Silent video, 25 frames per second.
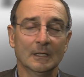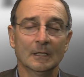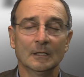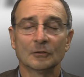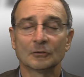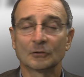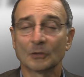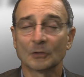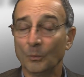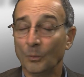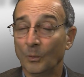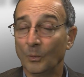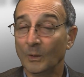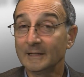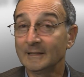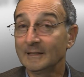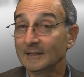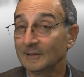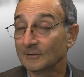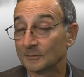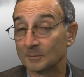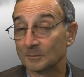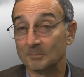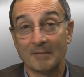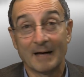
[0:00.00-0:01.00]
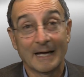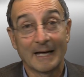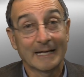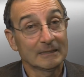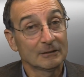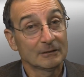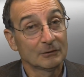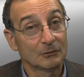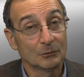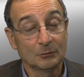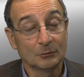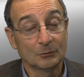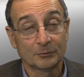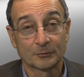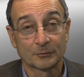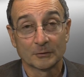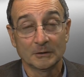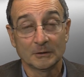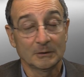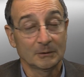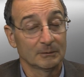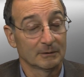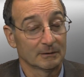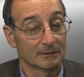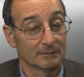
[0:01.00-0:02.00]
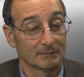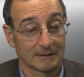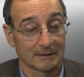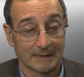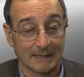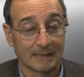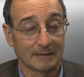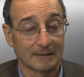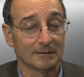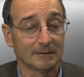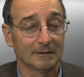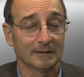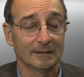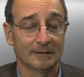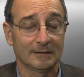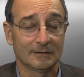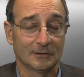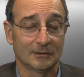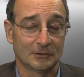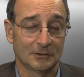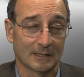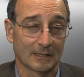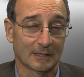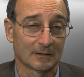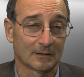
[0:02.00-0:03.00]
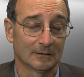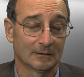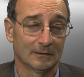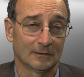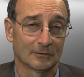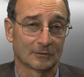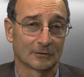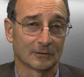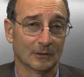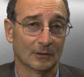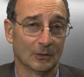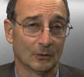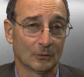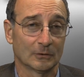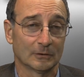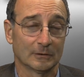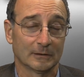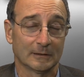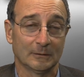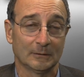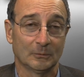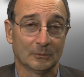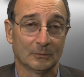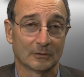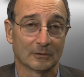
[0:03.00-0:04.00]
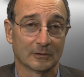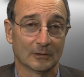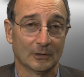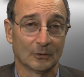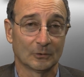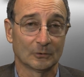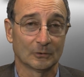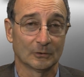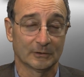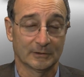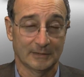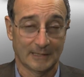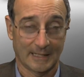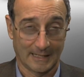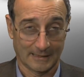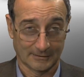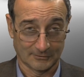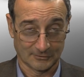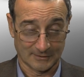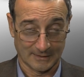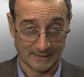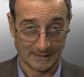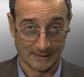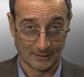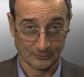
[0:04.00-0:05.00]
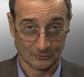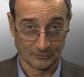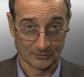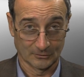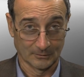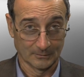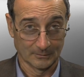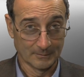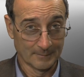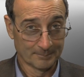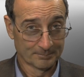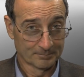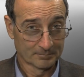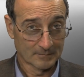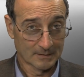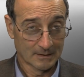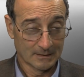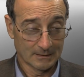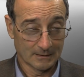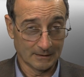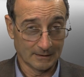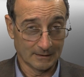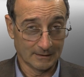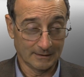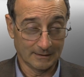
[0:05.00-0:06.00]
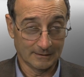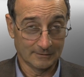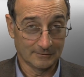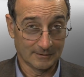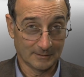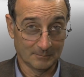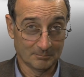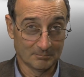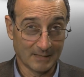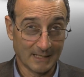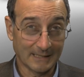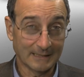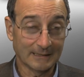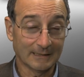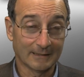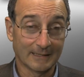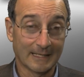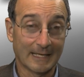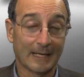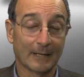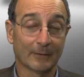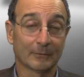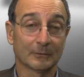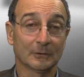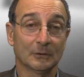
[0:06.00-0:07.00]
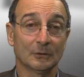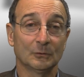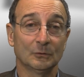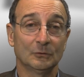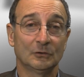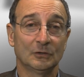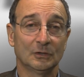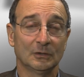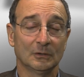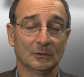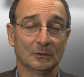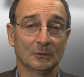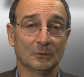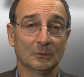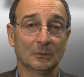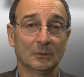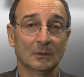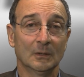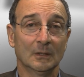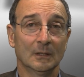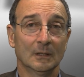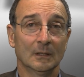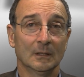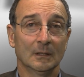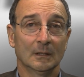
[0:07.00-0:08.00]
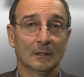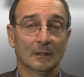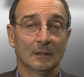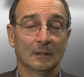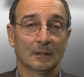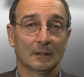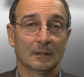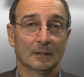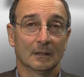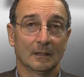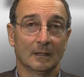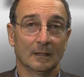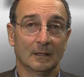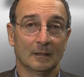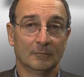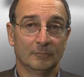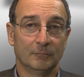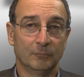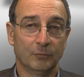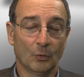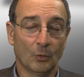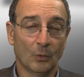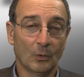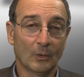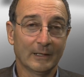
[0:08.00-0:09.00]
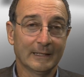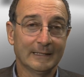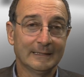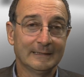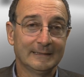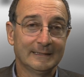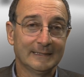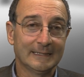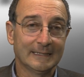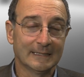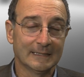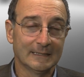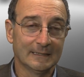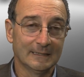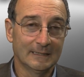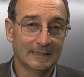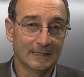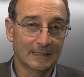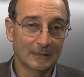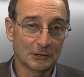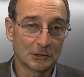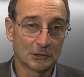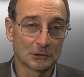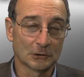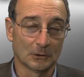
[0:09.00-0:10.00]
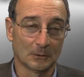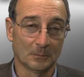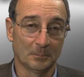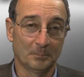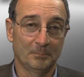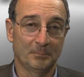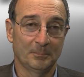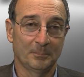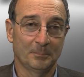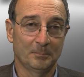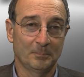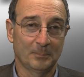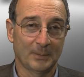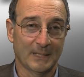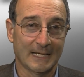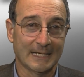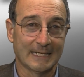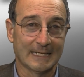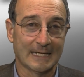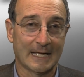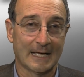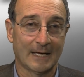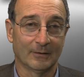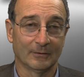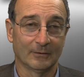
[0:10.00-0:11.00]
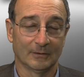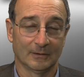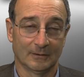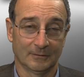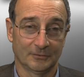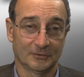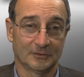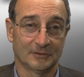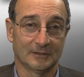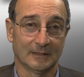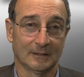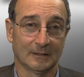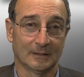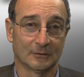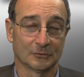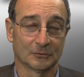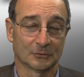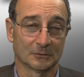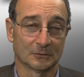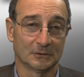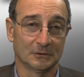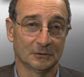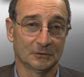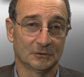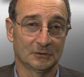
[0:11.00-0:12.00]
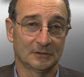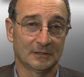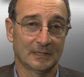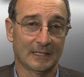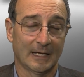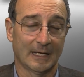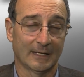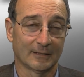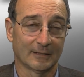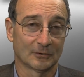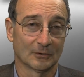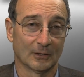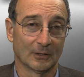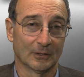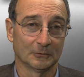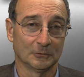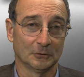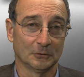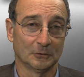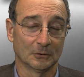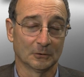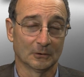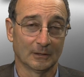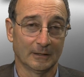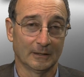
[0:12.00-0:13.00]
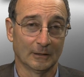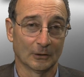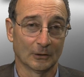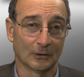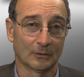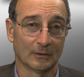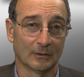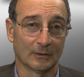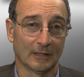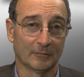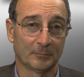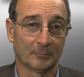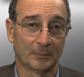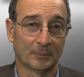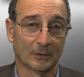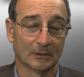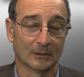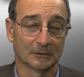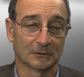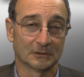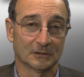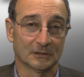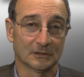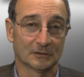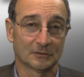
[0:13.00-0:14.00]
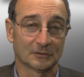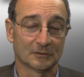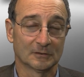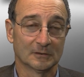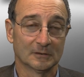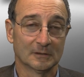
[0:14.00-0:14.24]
So what this might do for you, and again, you need to check on this locally with local tax counsel, is it might allow you to avoid the initial payout of sales or use tax on your aircraft purchase,